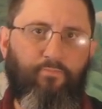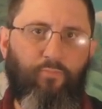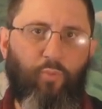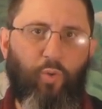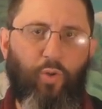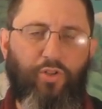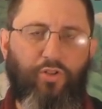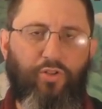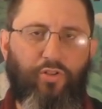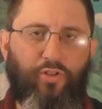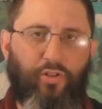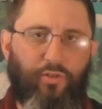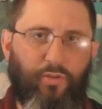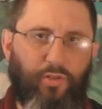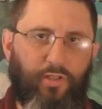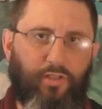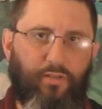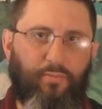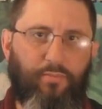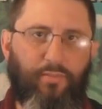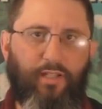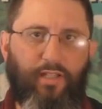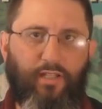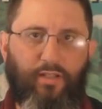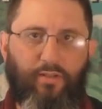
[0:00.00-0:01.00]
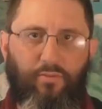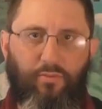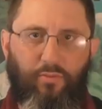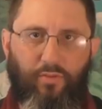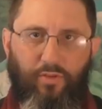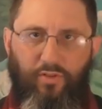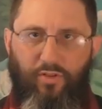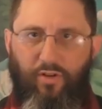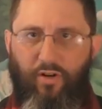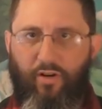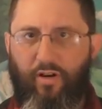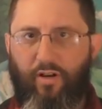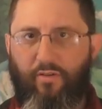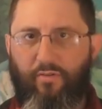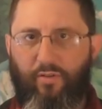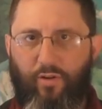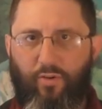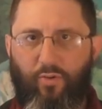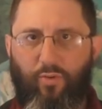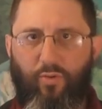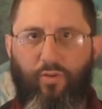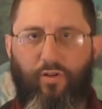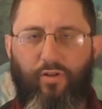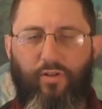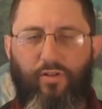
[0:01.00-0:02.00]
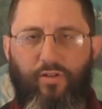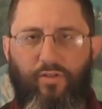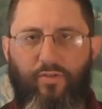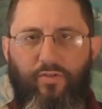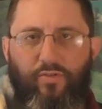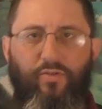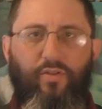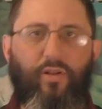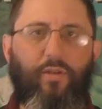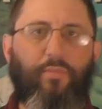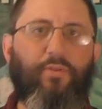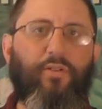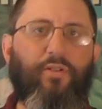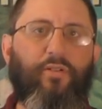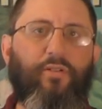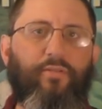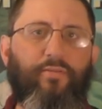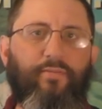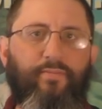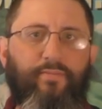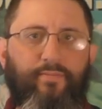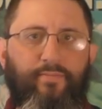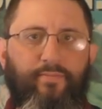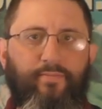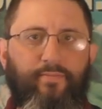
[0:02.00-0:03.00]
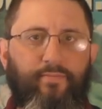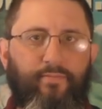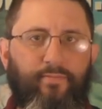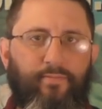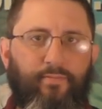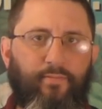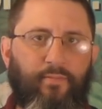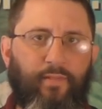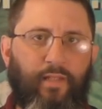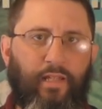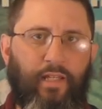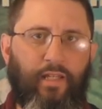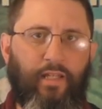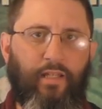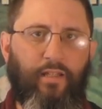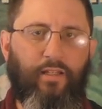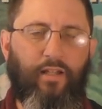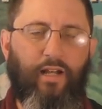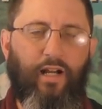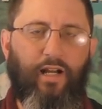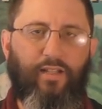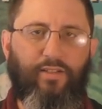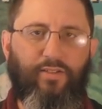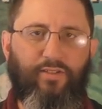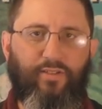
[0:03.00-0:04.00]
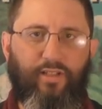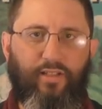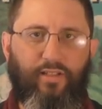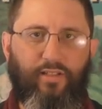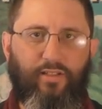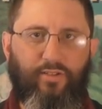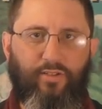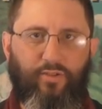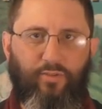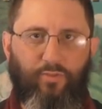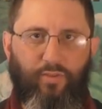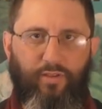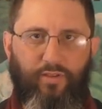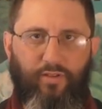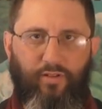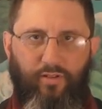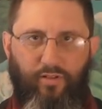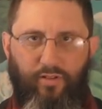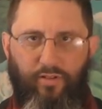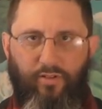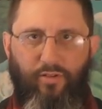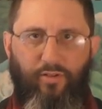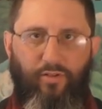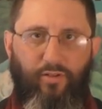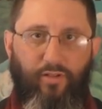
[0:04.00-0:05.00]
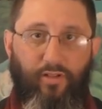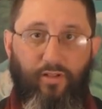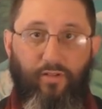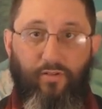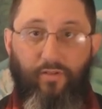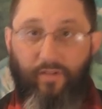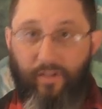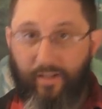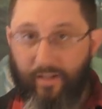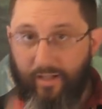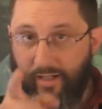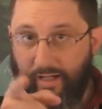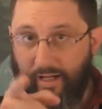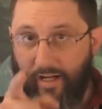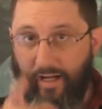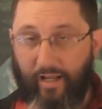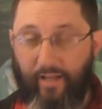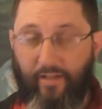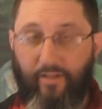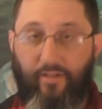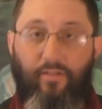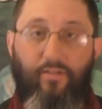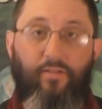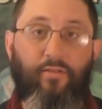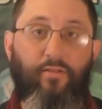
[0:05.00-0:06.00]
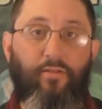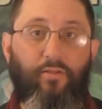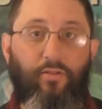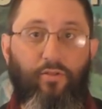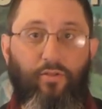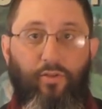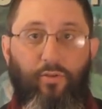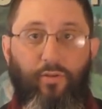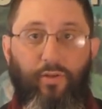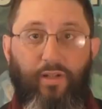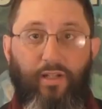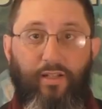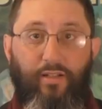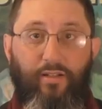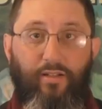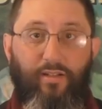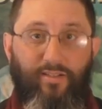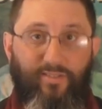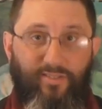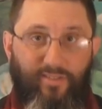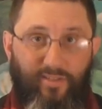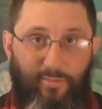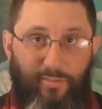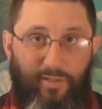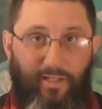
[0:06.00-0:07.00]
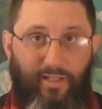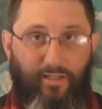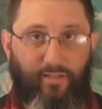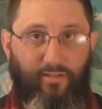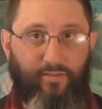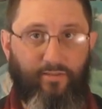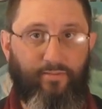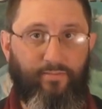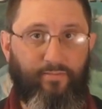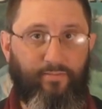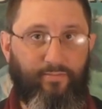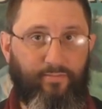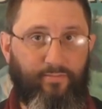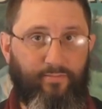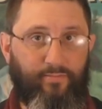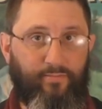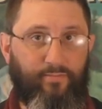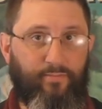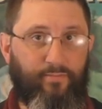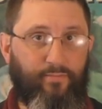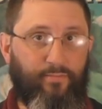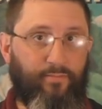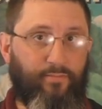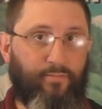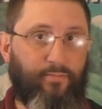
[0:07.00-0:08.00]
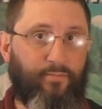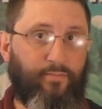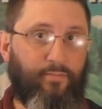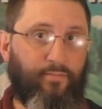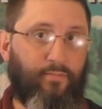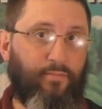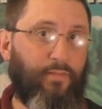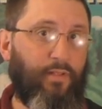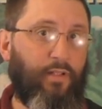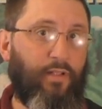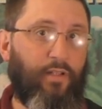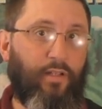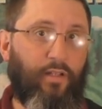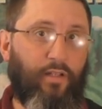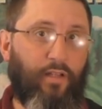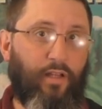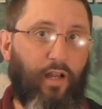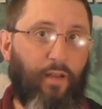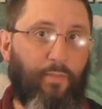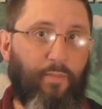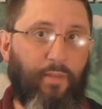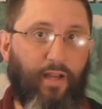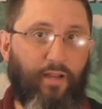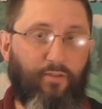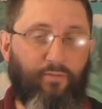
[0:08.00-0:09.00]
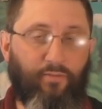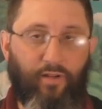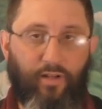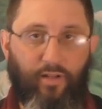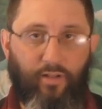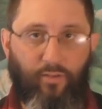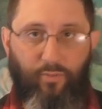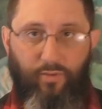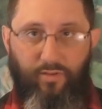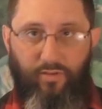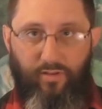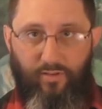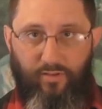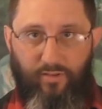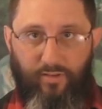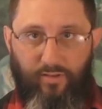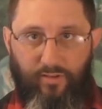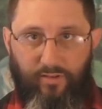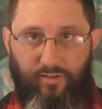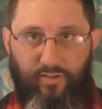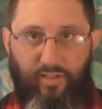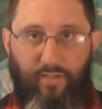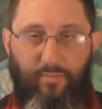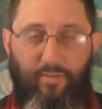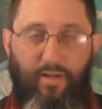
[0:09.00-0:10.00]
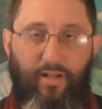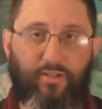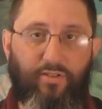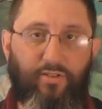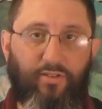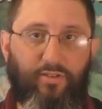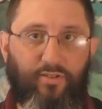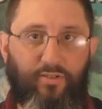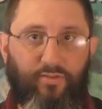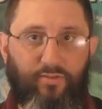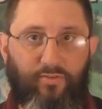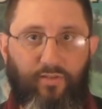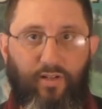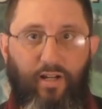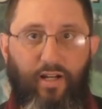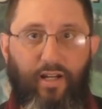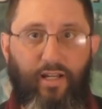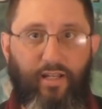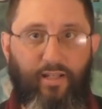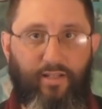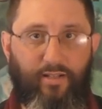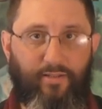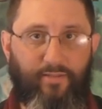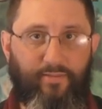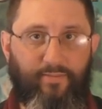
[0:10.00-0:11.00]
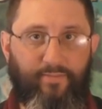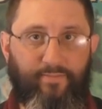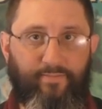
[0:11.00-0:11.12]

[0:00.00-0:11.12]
What you're doing to me is already recorded in Scripture. God said this is what they're going to do to you, and you're doing it to me. I'm not running with you to the same excess of riot.